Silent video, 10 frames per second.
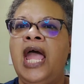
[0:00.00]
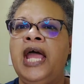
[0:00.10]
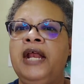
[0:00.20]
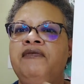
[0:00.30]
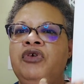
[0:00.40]

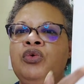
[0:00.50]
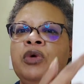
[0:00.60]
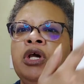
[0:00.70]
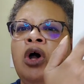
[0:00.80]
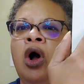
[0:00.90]
And if you
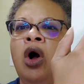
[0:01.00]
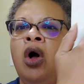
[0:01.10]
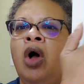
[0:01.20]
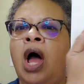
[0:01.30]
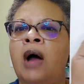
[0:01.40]

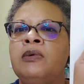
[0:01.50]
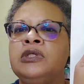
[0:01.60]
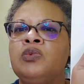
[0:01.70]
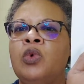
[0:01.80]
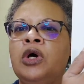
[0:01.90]
recall, I
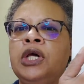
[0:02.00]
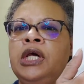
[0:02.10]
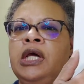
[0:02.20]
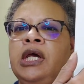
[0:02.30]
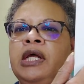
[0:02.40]
was
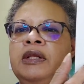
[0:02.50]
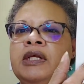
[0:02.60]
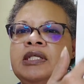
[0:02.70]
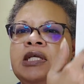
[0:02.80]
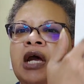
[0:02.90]
working in
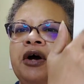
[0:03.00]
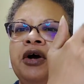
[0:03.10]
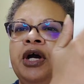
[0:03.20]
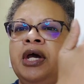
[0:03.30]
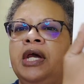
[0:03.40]
this
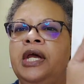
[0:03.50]
area